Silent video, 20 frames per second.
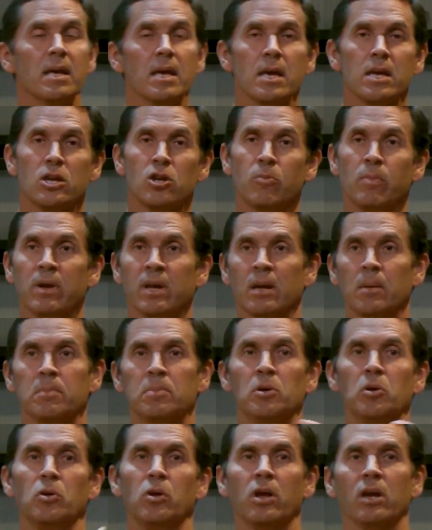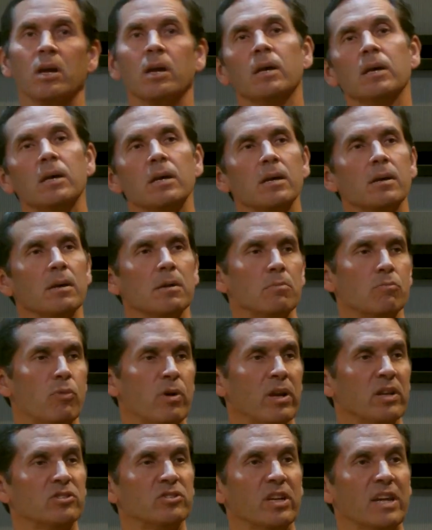human computing
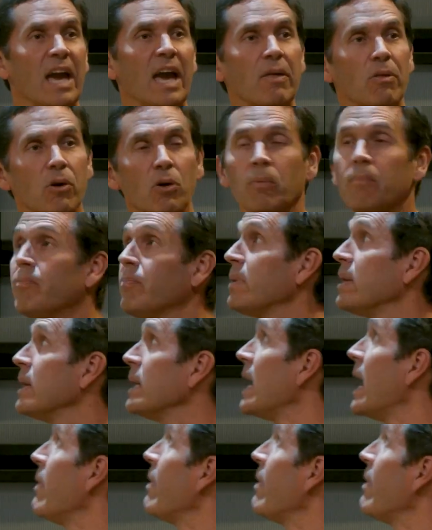brings together, and